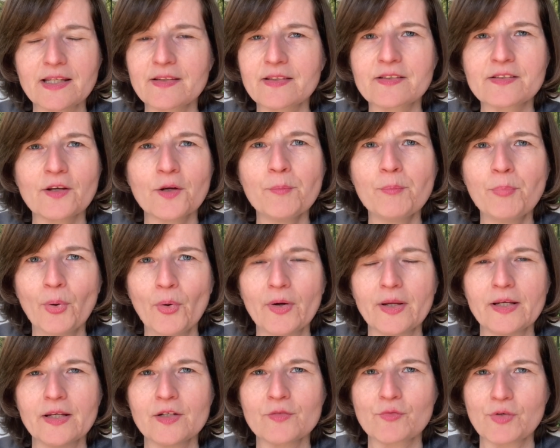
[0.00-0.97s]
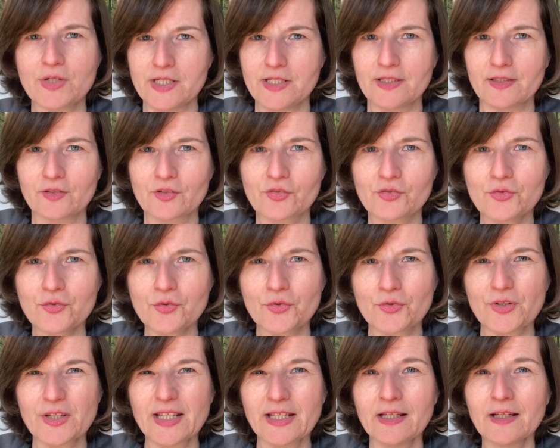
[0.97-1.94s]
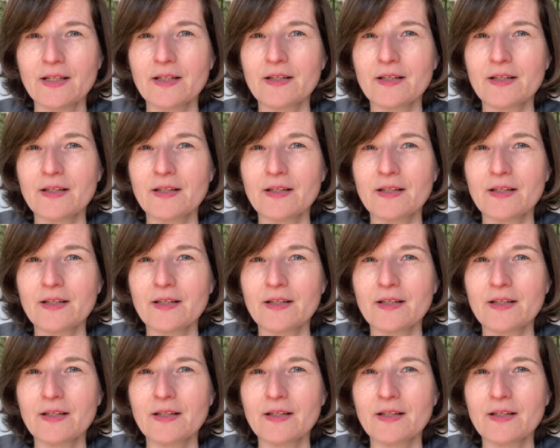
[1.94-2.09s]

There's no point in reading the story.